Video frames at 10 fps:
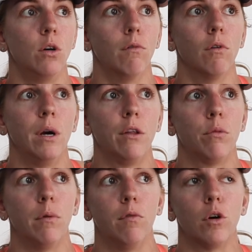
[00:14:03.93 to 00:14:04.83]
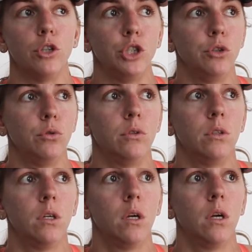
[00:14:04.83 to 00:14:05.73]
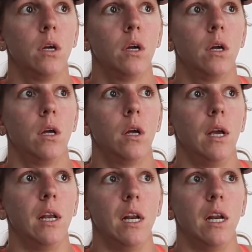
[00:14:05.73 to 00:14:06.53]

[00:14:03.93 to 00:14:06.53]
over with before June in